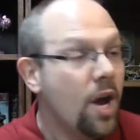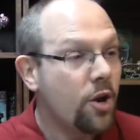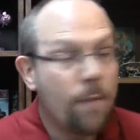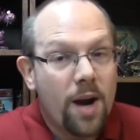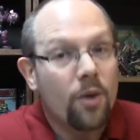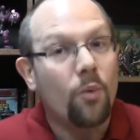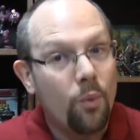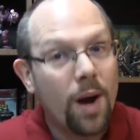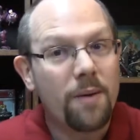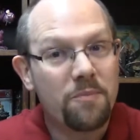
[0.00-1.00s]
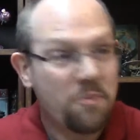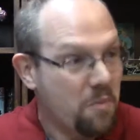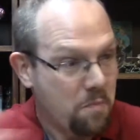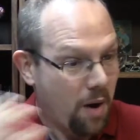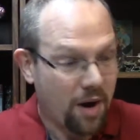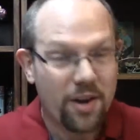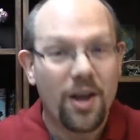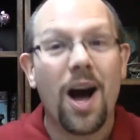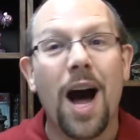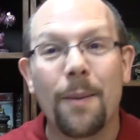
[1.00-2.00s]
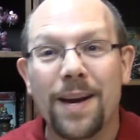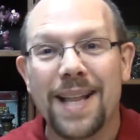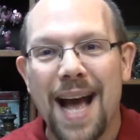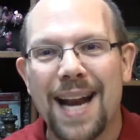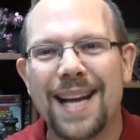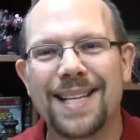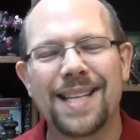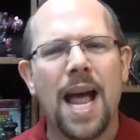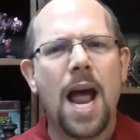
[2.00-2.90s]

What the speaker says: no matter what part of the hobby that is,